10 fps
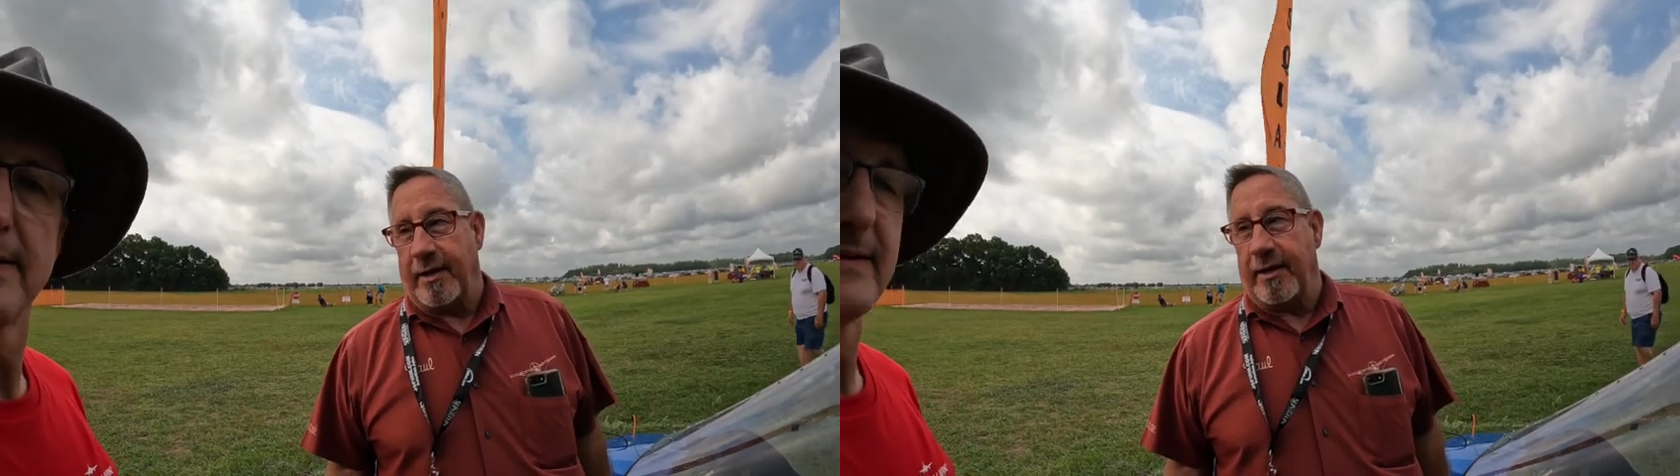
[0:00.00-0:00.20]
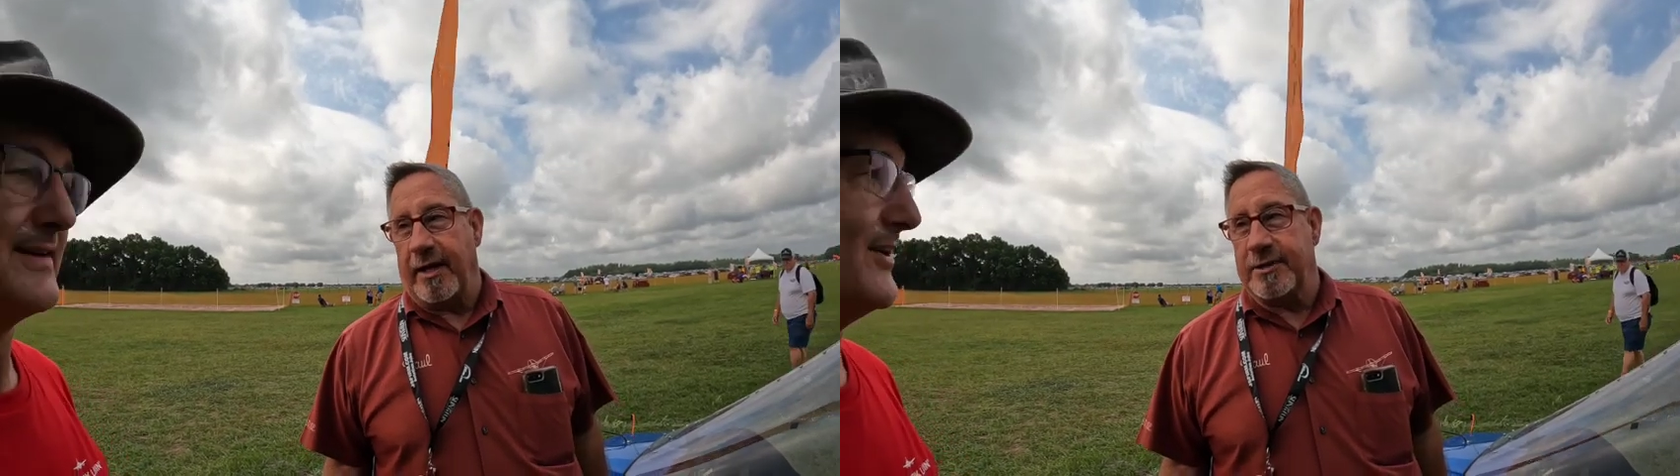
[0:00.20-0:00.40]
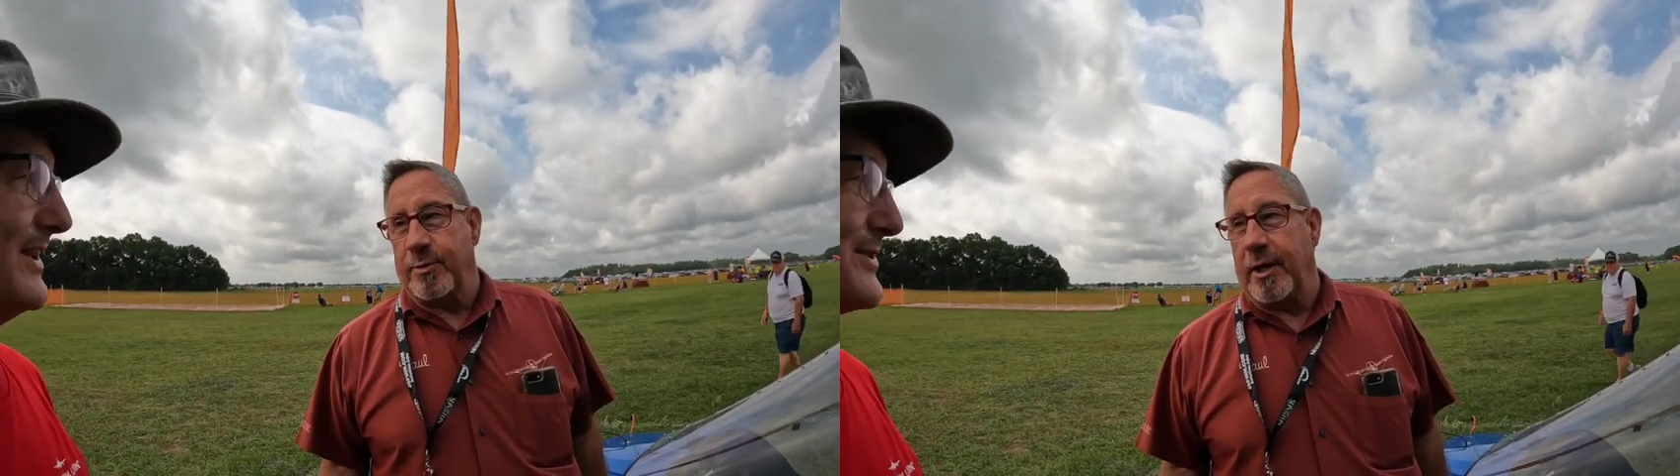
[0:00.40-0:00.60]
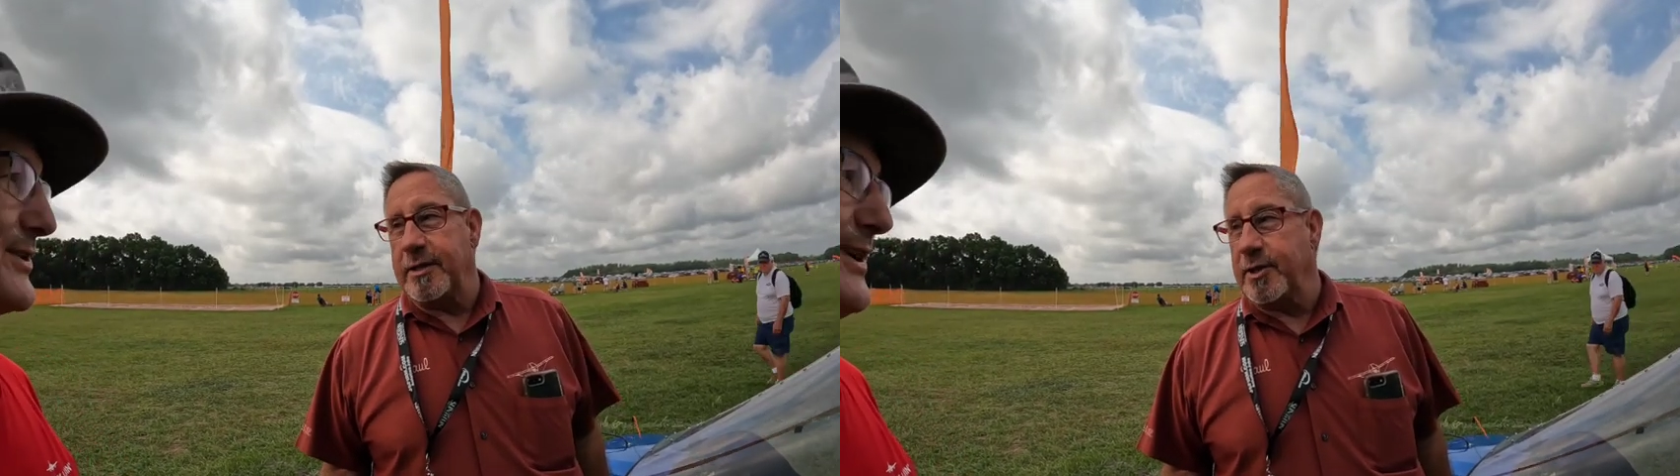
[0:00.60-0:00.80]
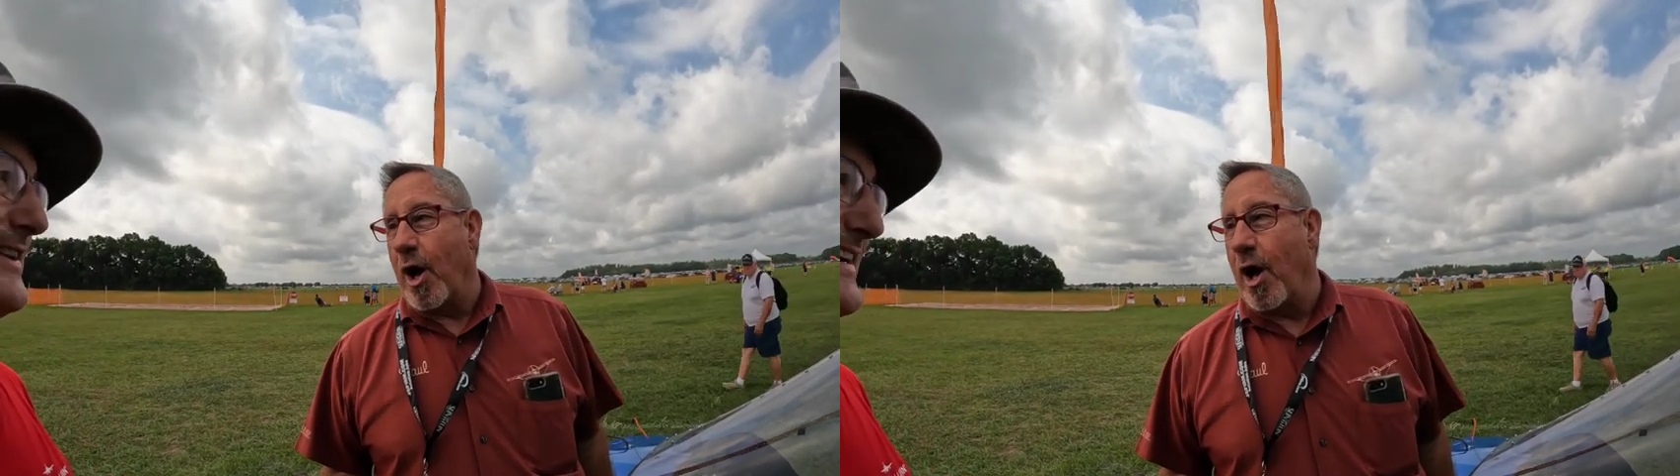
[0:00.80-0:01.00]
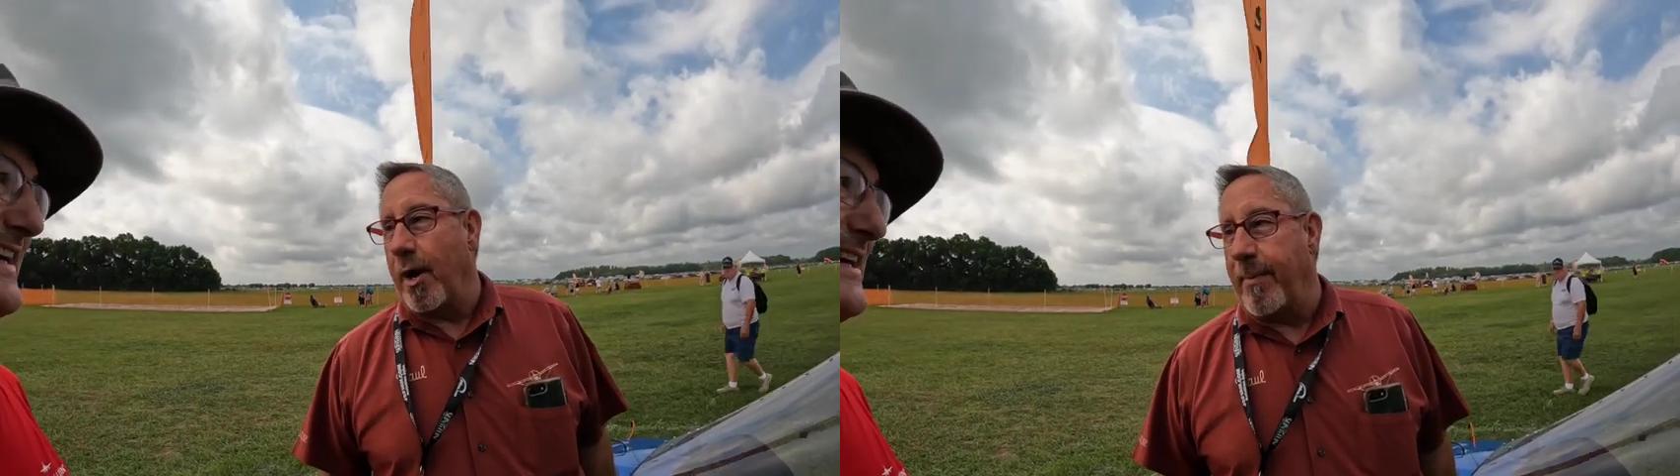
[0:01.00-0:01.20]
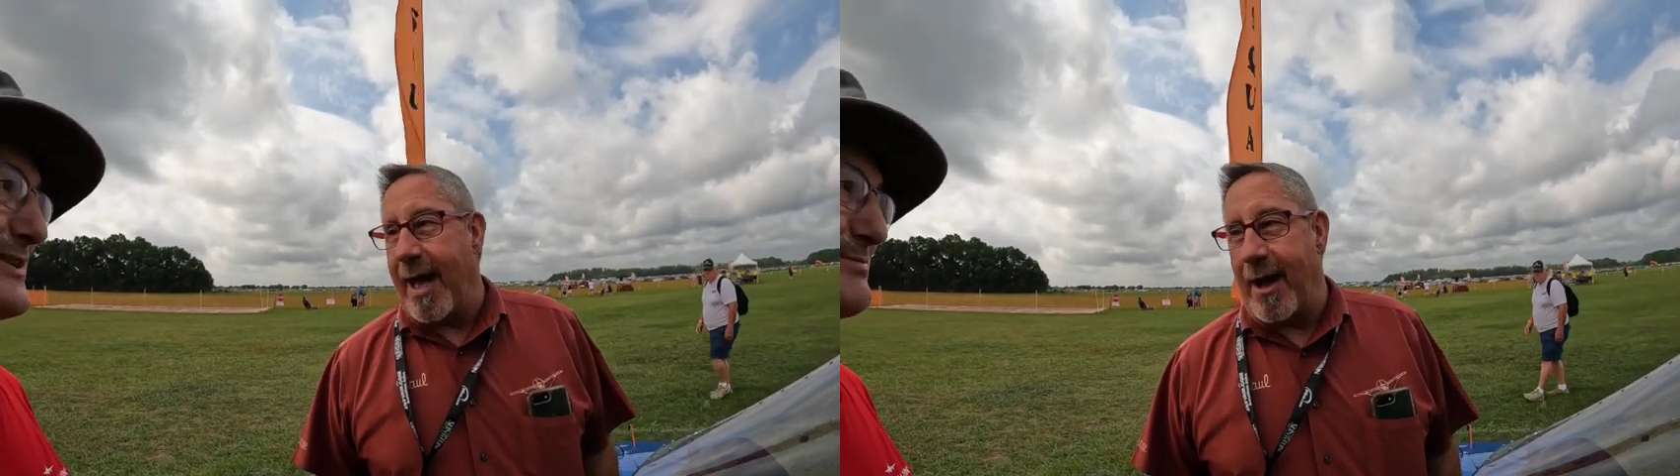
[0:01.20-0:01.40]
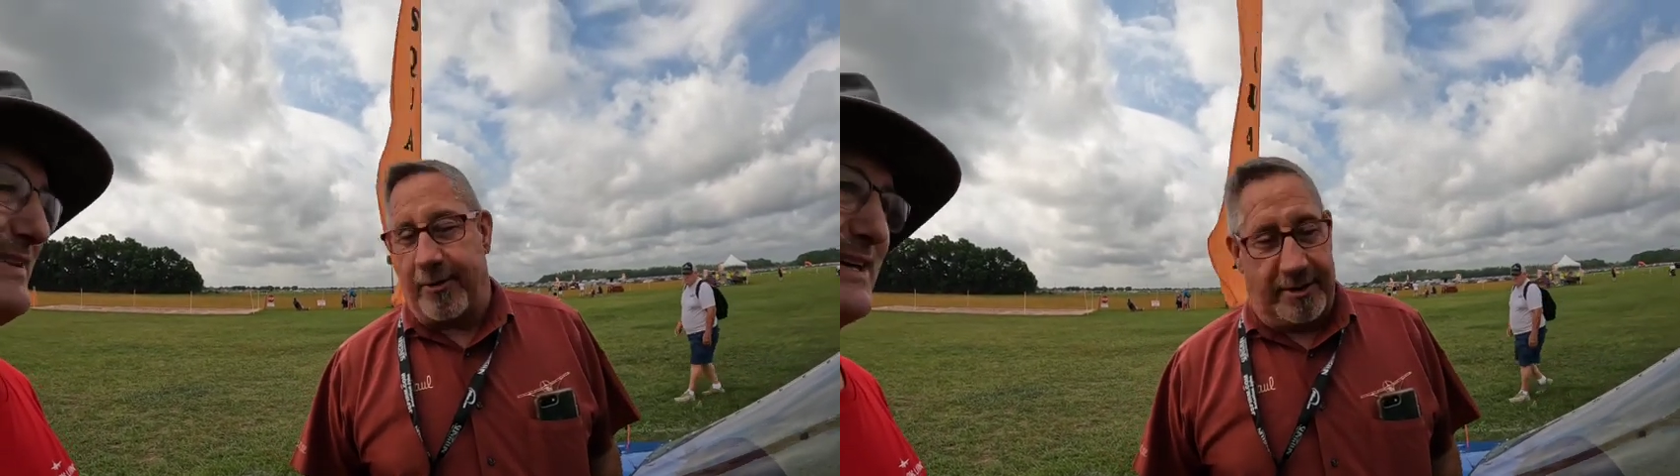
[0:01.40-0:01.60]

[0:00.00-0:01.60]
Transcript: Oh, that's, oh, that's what it's all about.